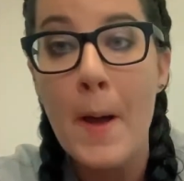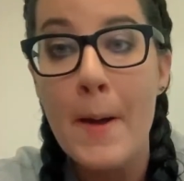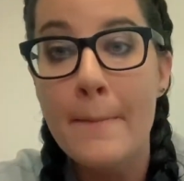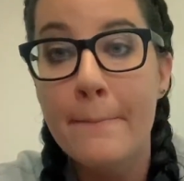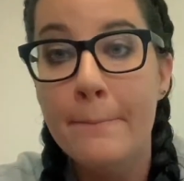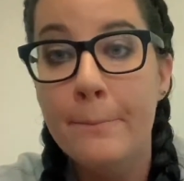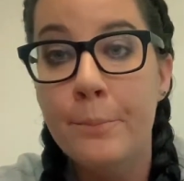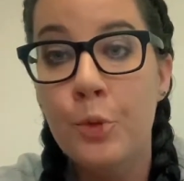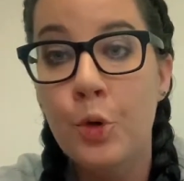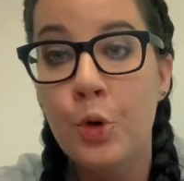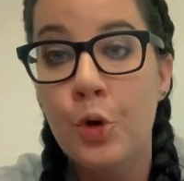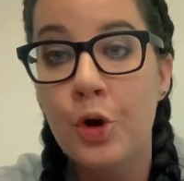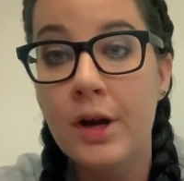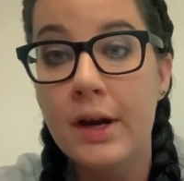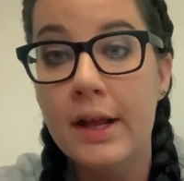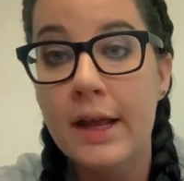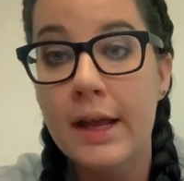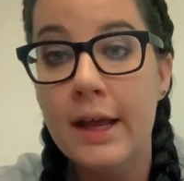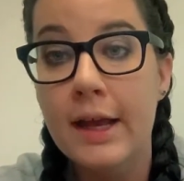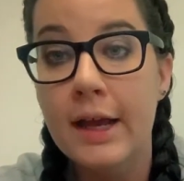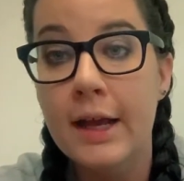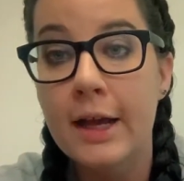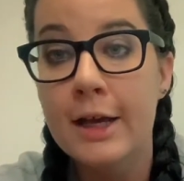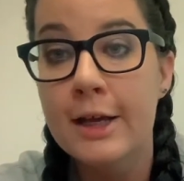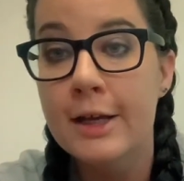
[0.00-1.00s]

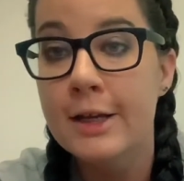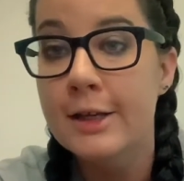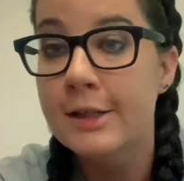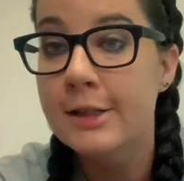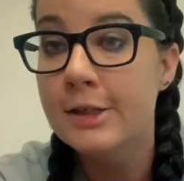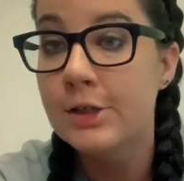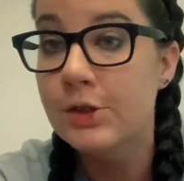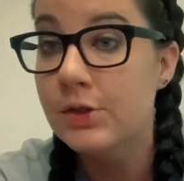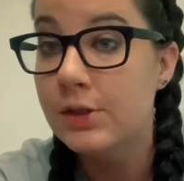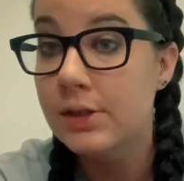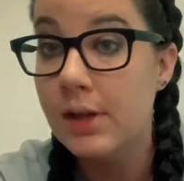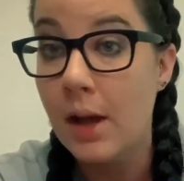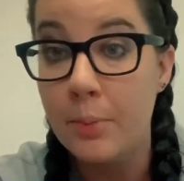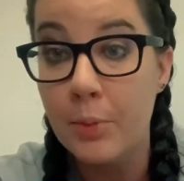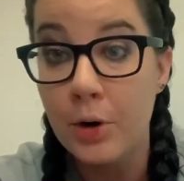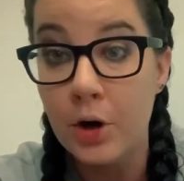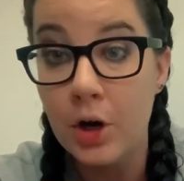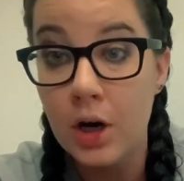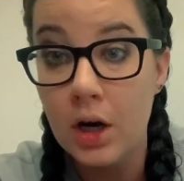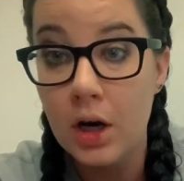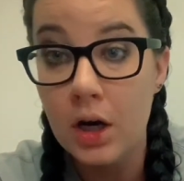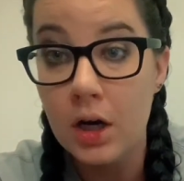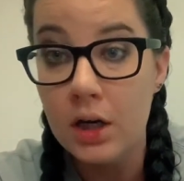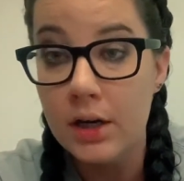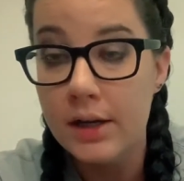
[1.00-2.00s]
morning,
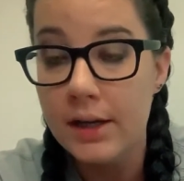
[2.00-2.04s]
summer,